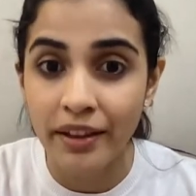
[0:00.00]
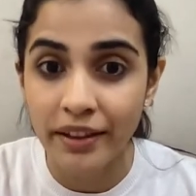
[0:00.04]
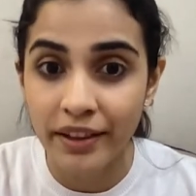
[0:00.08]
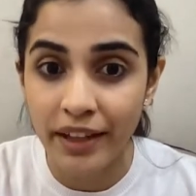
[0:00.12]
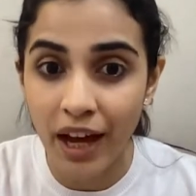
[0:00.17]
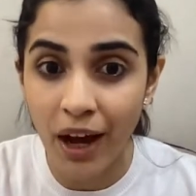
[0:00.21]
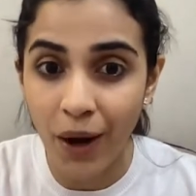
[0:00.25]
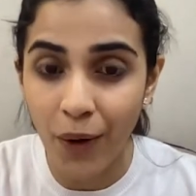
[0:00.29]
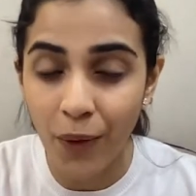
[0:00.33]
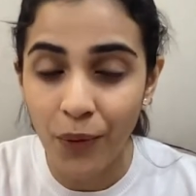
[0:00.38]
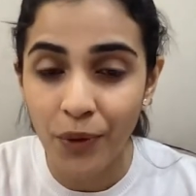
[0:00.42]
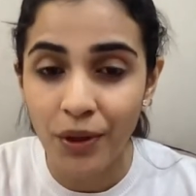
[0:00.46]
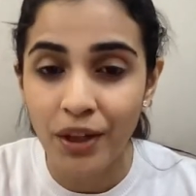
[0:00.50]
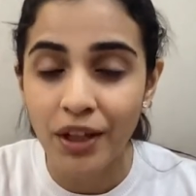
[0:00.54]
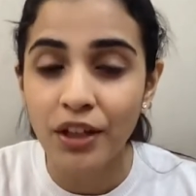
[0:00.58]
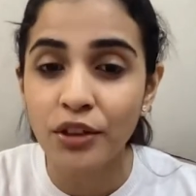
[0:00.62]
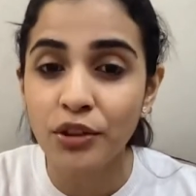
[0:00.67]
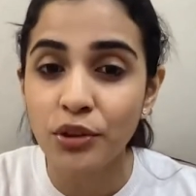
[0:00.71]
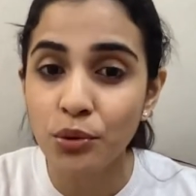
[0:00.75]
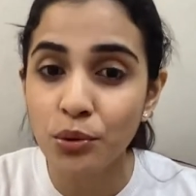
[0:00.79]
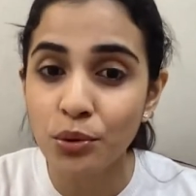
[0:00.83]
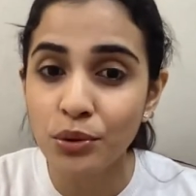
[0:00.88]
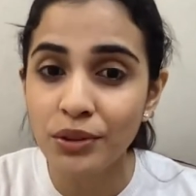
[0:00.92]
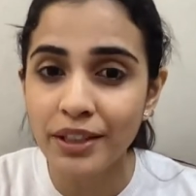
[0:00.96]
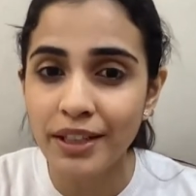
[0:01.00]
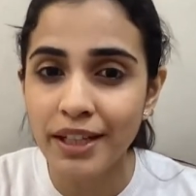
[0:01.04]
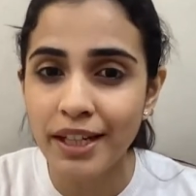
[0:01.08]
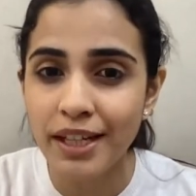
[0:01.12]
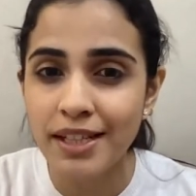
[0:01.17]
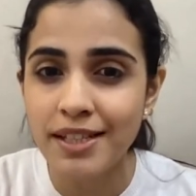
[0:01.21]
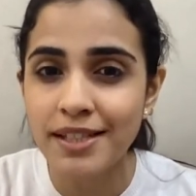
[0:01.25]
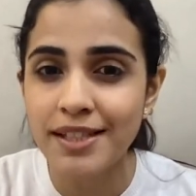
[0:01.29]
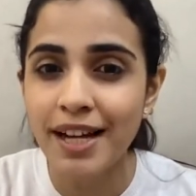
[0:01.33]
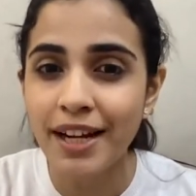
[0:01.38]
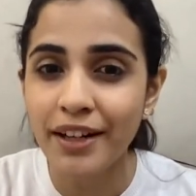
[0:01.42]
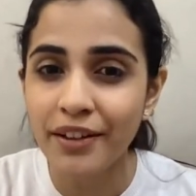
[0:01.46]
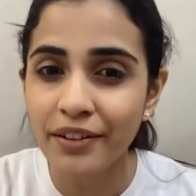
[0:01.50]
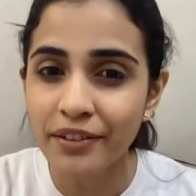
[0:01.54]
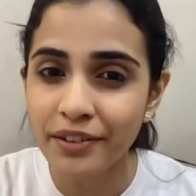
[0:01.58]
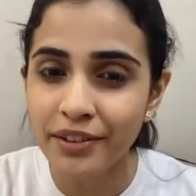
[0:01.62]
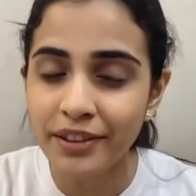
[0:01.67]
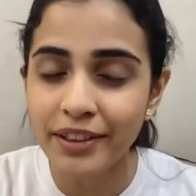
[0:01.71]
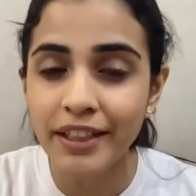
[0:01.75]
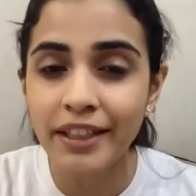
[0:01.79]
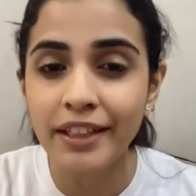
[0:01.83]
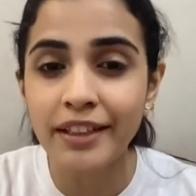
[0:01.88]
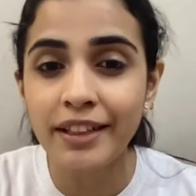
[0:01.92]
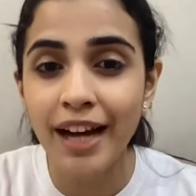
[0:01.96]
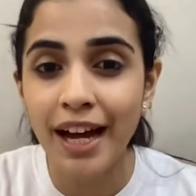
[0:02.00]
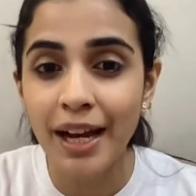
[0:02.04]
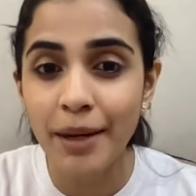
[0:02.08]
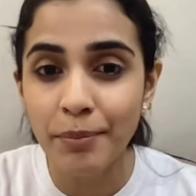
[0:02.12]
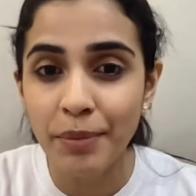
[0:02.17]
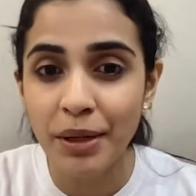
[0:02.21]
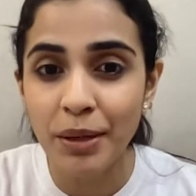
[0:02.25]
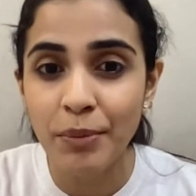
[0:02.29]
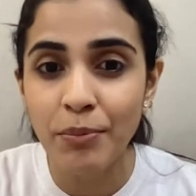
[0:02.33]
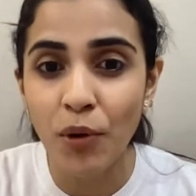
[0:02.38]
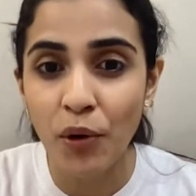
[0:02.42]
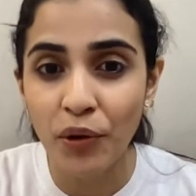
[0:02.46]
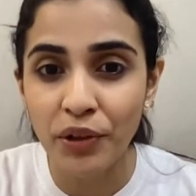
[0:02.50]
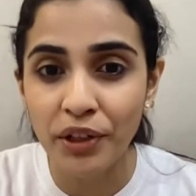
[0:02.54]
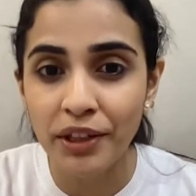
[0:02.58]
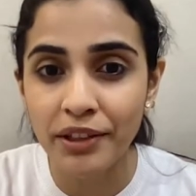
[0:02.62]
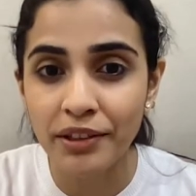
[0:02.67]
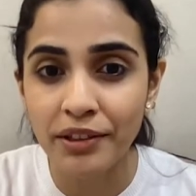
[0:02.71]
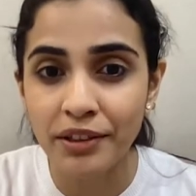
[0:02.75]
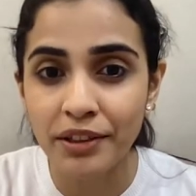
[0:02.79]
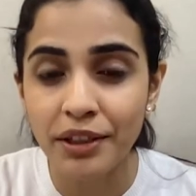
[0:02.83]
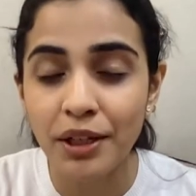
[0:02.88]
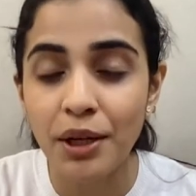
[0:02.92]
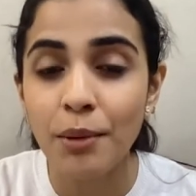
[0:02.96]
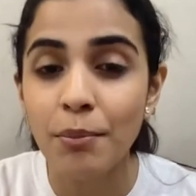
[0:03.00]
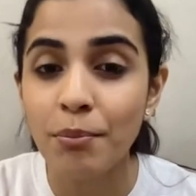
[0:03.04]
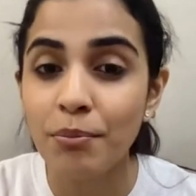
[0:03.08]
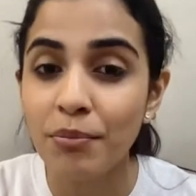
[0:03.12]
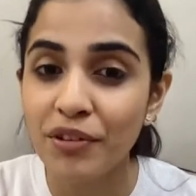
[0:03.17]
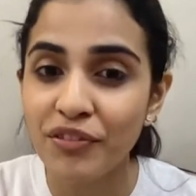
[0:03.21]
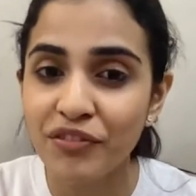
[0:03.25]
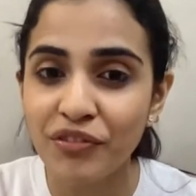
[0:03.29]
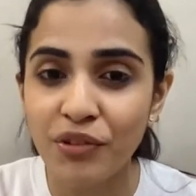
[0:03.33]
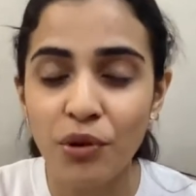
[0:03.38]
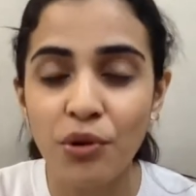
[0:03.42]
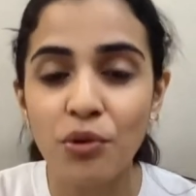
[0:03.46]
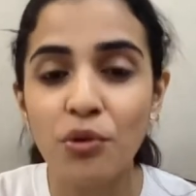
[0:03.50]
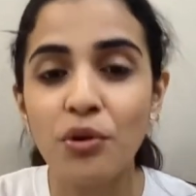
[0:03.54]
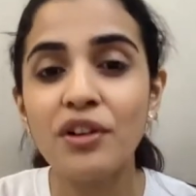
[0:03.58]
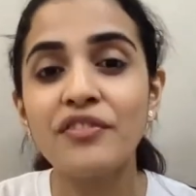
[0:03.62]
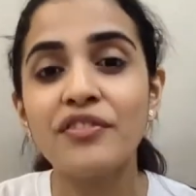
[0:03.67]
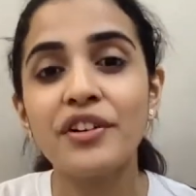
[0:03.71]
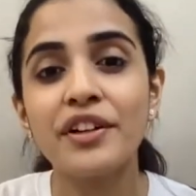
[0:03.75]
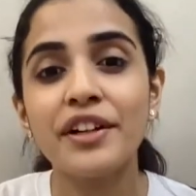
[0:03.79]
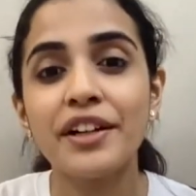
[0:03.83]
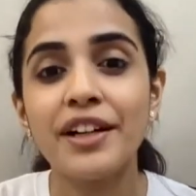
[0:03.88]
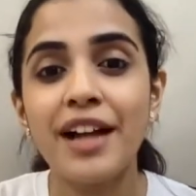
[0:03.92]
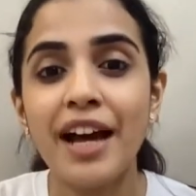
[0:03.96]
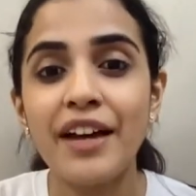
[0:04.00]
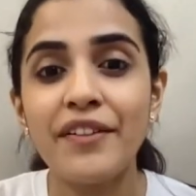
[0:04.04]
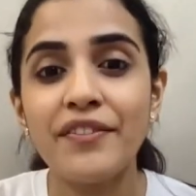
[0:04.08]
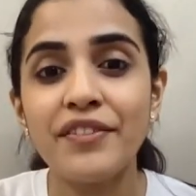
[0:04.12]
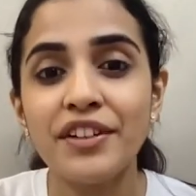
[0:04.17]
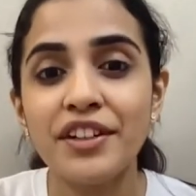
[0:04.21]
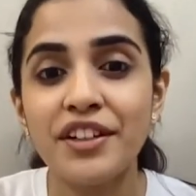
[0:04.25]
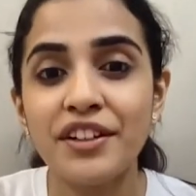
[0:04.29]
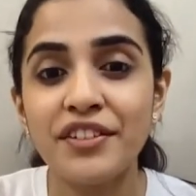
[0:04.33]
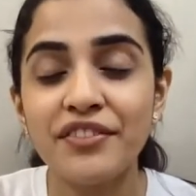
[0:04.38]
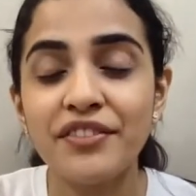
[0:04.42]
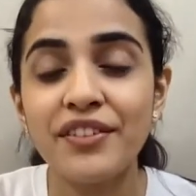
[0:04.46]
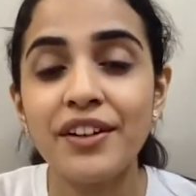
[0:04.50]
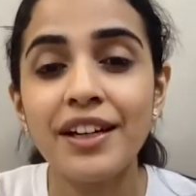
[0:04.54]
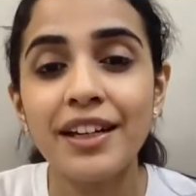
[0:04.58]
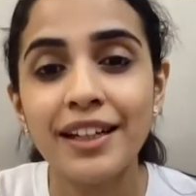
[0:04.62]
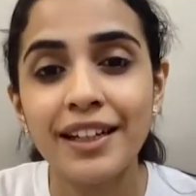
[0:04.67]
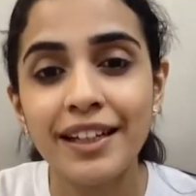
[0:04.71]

Now, two things that really can be monitored before going for an IVF